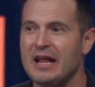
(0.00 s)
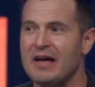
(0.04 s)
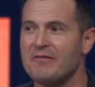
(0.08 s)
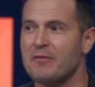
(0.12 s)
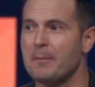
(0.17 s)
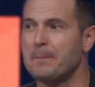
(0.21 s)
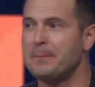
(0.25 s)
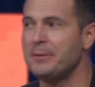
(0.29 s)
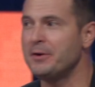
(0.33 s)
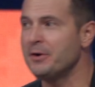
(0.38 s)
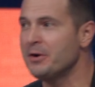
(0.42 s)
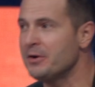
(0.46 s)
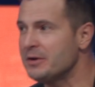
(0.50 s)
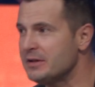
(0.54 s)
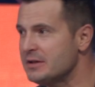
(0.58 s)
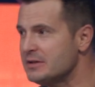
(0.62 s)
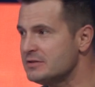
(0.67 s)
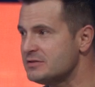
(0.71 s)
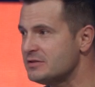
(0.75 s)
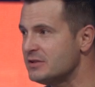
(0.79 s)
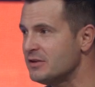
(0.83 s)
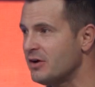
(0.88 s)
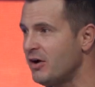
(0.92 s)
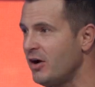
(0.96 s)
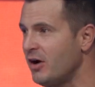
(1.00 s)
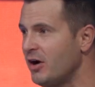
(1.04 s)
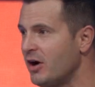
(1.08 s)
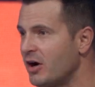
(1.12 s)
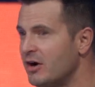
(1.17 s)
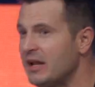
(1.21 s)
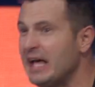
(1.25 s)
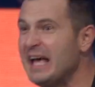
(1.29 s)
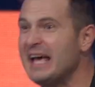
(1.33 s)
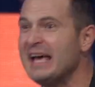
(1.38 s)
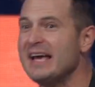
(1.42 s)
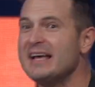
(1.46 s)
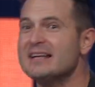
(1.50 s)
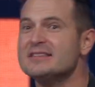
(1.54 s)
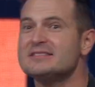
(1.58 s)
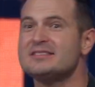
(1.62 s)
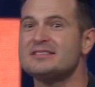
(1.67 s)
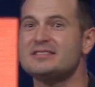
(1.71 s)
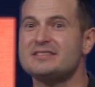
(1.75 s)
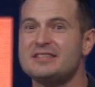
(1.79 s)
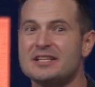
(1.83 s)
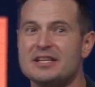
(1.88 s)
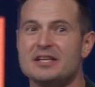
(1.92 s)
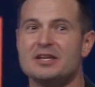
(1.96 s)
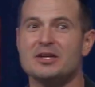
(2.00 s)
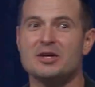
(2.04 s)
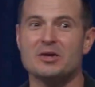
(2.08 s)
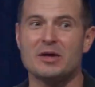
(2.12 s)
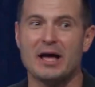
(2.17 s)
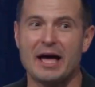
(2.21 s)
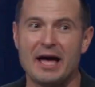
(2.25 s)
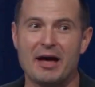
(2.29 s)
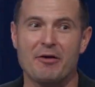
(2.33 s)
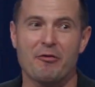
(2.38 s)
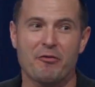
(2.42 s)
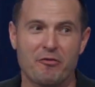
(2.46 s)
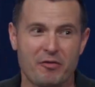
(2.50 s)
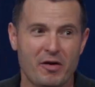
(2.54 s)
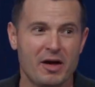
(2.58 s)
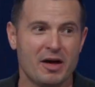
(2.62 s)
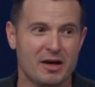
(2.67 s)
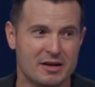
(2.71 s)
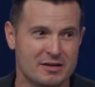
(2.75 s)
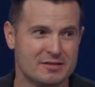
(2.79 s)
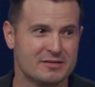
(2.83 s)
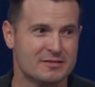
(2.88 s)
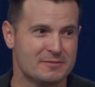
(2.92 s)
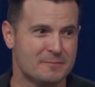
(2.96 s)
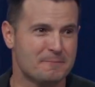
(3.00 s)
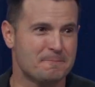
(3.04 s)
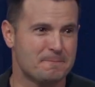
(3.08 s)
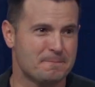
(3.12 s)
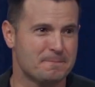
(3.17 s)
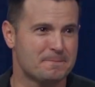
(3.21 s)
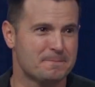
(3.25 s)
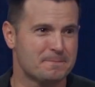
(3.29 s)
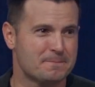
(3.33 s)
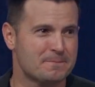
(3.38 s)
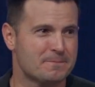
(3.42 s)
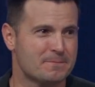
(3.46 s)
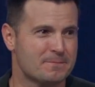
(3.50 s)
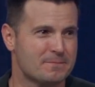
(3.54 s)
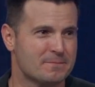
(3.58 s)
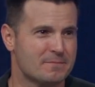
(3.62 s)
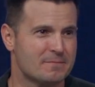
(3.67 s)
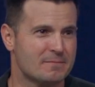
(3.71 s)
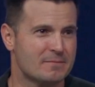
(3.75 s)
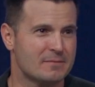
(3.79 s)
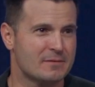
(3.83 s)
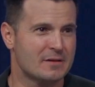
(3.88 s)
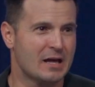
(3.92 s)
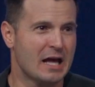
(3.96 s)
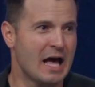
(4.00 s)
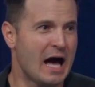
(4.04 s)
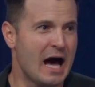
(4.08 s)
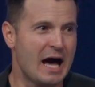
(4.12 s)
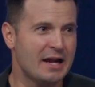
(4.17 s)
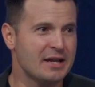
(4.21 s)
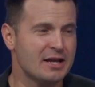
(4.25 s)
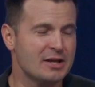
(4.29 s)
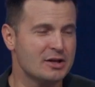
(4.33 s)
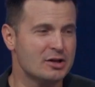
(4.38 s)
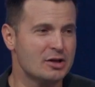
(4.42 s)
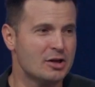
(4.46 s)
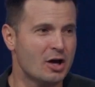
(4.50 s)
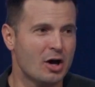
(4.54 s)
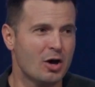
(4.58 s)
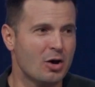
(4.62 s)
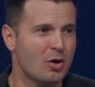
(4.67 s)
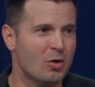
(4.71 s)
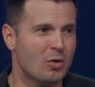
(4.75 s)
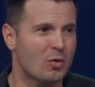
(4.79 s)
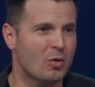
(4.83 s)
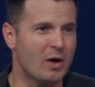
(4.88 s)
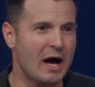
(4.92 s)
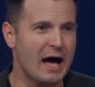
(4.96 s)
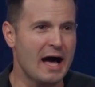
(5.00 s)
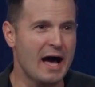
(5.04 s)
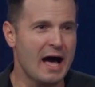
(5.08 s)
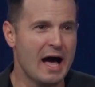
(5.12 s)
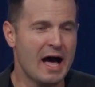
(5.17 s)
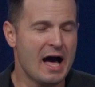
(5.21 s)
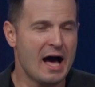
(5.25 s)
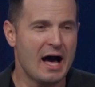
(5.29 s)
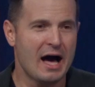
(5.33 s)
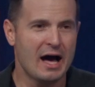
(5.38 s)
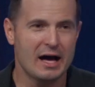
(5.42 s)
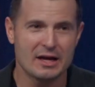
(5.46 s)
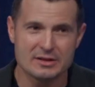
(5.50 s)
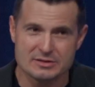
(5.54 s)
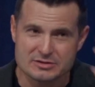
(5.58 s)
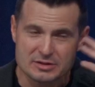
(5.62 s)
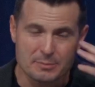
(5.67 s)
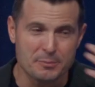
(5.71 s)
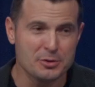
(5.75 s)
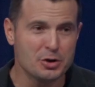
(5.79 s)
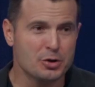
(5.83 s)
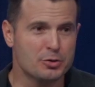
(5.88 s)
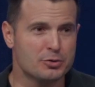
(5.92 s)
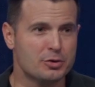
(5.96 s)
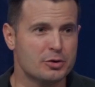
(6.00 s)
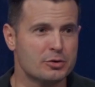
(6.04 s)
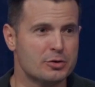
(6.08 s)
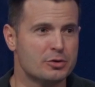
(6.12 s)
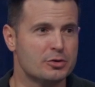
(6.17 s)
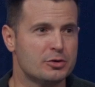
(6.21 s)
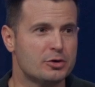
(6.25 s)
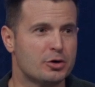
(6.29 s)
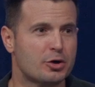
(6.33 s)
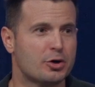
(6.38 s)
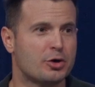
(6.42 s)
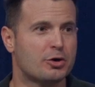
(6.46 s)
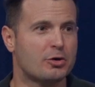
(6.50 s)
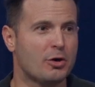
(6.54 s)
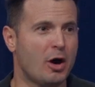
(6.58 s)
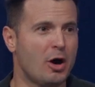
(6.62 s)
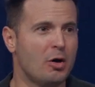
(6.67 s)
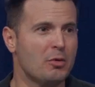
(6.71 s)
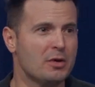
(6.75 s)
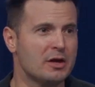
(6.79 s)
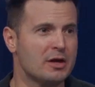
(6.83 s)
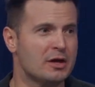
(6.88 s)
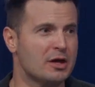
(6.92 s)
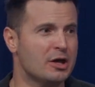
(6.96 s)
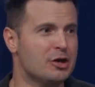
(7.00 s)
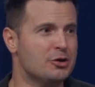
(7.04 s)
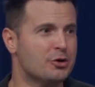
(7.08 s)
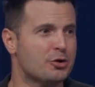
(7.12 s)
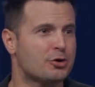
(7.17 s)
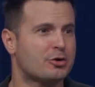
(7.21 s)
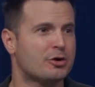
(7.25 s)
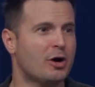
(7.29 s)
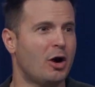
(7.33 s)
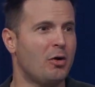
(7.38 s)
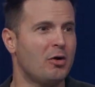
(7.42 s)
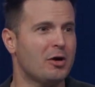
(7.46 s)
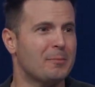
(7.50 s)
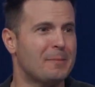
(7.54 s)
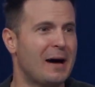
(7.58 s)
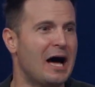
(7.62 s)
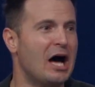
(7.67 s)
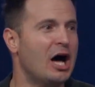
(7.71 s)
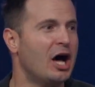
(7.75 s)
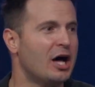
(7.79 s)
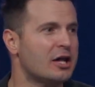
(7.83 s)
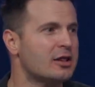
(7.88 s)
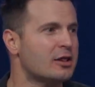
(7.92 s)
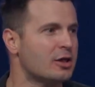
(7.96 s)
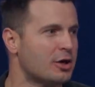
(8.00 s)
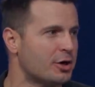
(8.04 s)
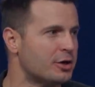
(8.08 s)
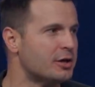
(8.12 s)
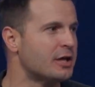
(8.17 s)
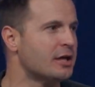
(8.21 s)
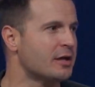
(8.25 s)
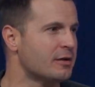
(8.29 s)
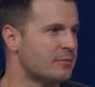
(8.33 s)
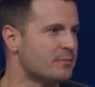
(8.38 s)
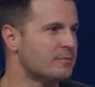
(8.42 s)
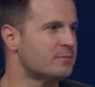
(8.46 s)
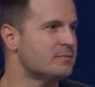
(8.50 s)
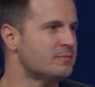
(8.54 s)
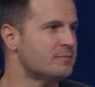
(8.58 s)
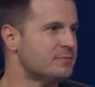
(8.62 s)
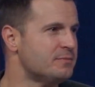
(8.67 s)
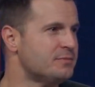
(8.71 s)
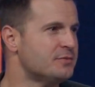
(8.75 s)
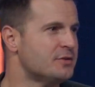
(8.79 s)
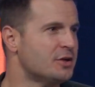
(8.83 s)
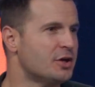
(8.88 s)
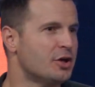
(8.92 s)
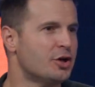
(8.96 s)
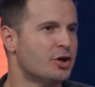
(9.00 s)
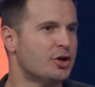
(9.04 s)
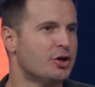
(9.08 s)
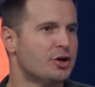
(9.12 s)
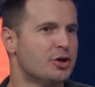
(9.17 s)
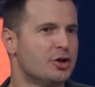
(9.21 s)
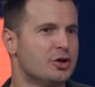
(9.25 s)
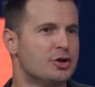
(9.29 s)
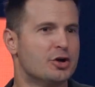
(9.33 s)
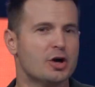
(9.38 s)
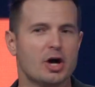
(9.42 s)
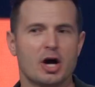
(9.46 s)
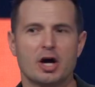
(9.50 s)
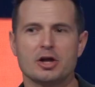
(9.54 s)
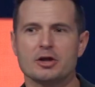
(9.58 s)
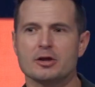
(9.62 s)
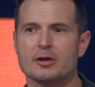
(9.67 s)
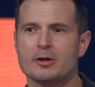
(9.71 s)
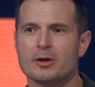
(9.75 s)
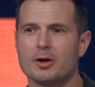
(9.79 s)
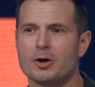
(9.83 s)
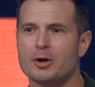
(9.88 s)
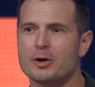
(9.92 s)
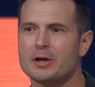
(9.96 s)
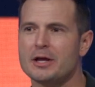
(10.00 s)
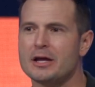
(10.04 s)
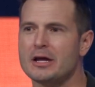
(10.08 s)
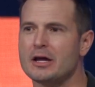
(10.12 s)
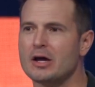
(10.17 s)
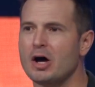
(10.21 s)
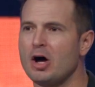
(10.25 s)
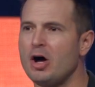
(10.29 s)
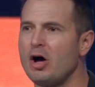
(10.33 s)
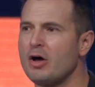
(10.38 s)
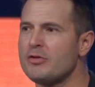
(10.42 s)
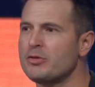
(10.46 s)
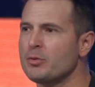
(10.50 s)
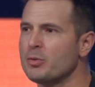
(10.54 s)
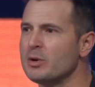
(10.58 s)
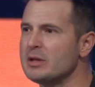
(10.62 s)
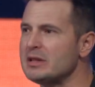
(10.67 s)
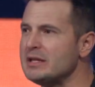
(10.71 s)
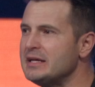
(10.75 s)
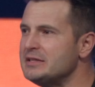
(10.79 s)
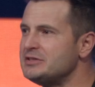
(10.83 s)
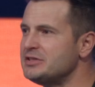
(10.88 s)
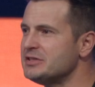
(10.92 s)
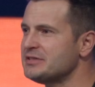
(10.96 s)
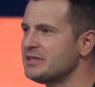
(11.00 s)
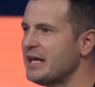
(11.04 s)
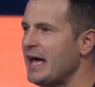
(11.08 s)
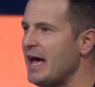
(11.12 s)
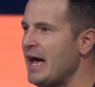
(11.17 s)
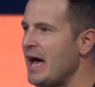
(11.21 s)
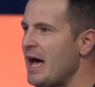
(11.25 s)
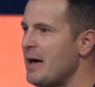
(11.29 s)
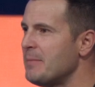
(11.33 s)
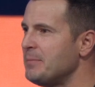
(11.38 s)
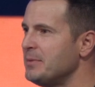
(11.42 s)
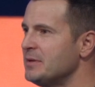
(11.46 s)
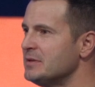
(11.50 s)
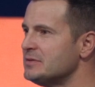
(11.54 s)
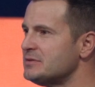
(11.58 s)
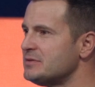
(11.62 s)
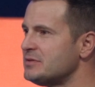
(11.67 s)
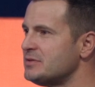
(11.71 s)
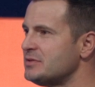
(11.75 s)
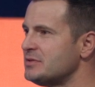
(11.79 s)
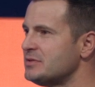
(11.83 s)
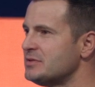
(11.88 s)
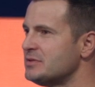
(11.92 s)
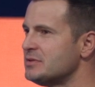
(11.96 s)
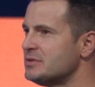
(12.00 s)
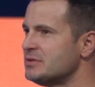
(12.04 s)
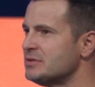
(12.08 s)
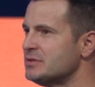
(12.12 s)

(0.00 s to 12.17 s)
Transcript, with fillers: and have a pure and innocent heart and still have fun. I didn't know. Some of you, you're growing, and you're growing by unlearning. You're unlearning all the religious habits